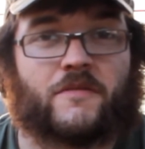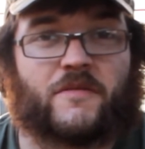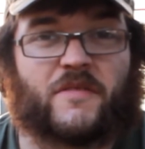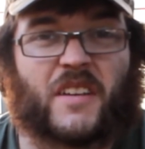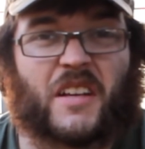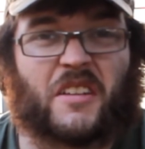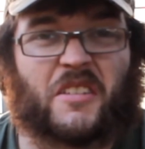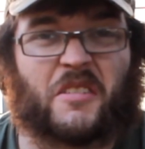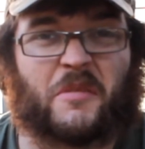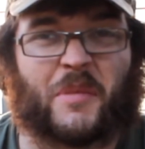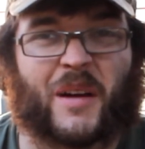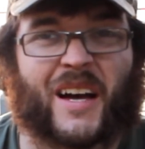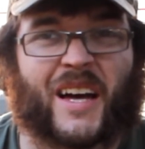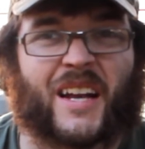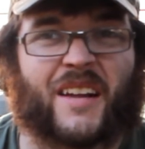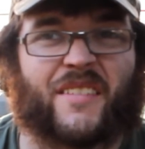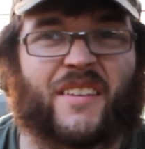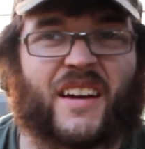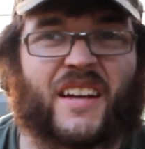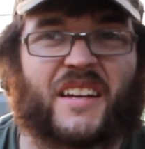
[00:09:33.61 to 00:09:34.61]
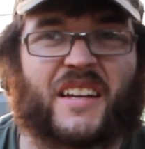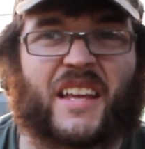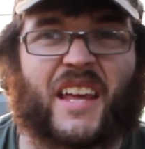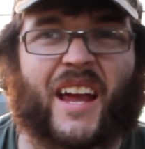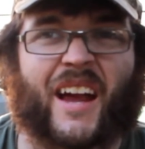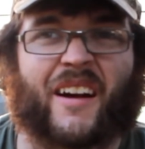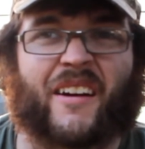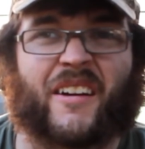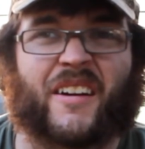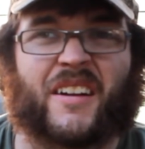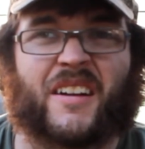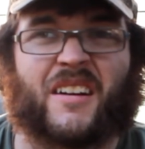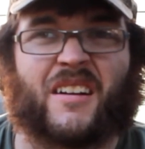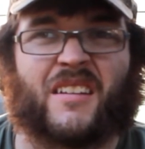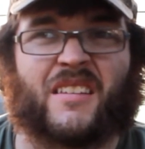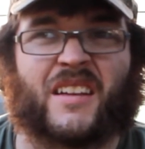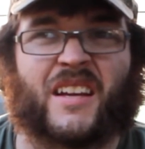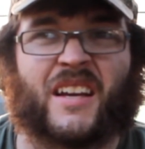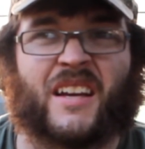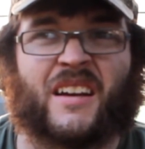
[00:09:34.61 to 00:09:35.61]
too bad if I had to carry it
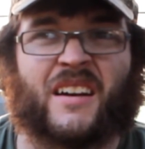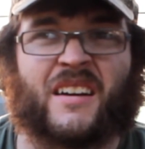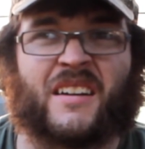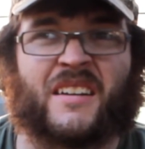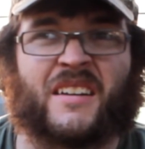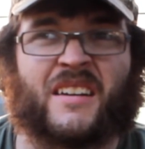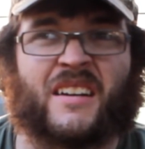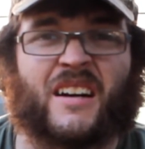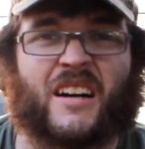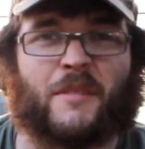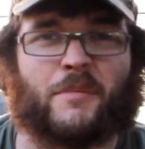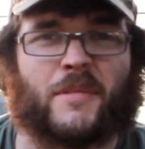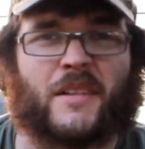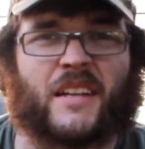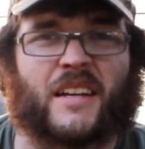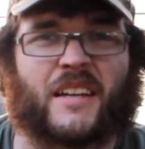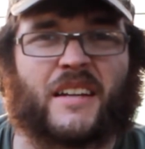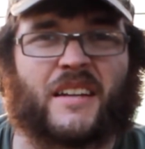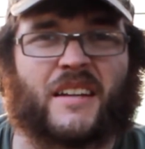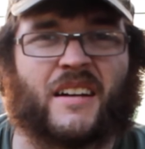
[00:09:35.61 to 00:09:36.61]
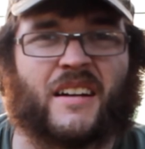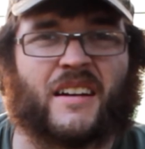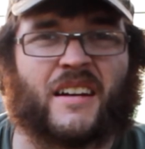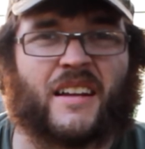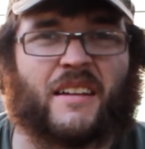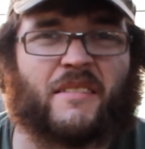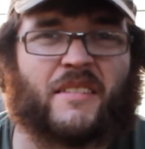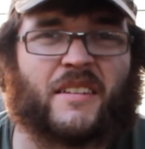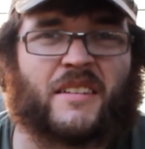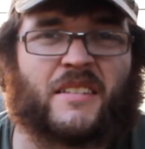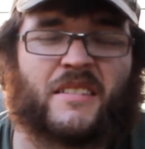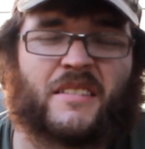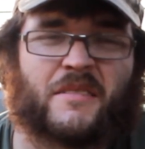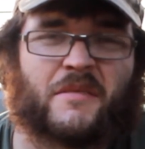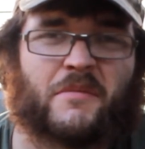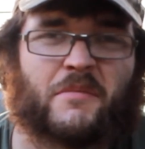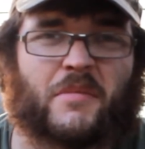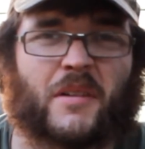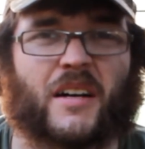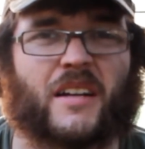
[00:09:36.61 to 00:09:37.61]
all day on an upland hunt even,
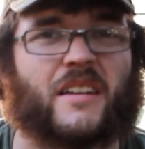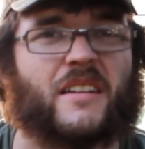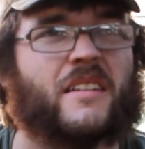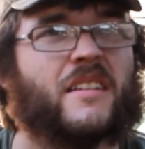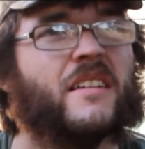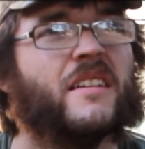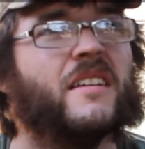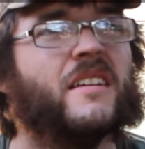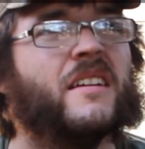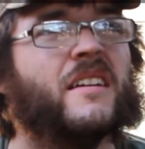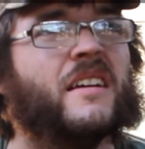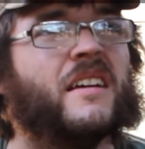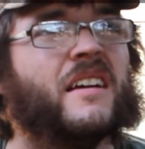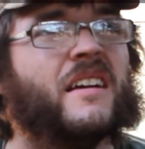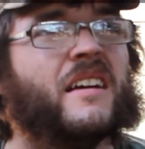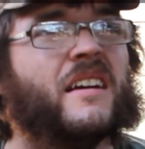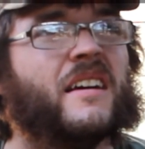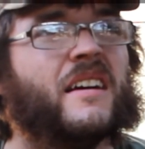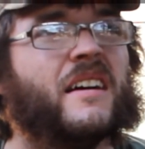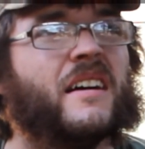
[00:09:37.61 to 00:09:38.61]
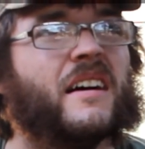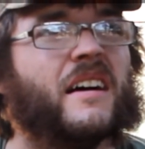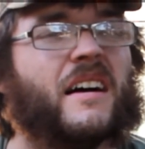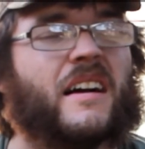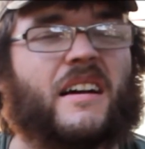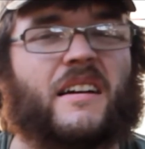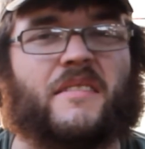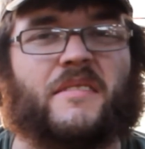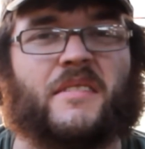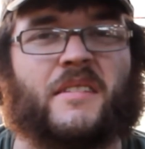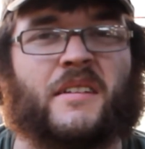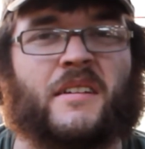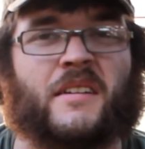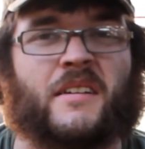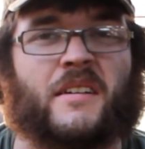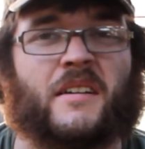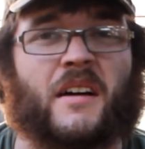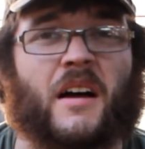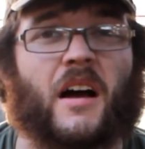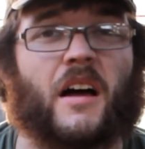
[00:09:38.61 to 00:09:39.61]
but I have
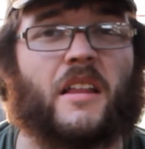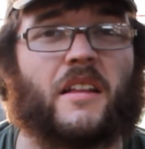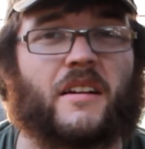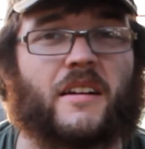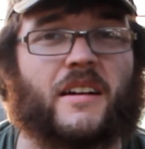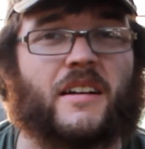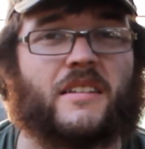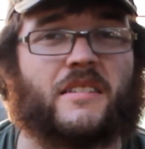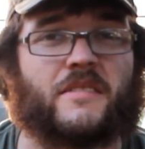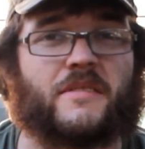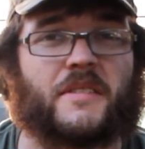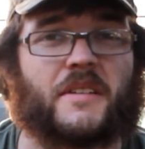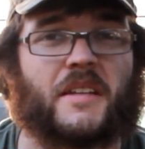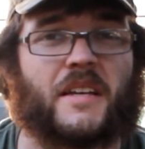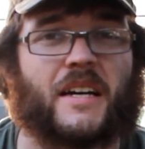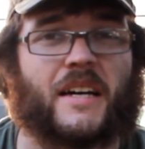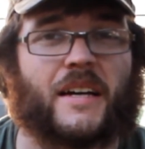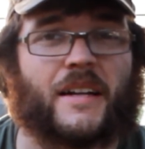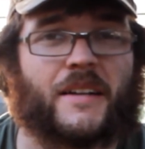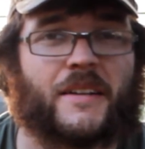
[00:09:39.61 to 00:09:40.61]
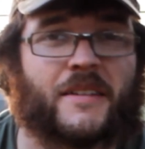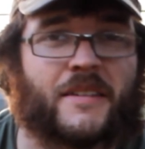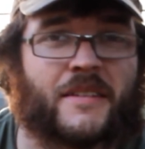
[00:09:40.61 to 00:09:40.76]
other guns for that.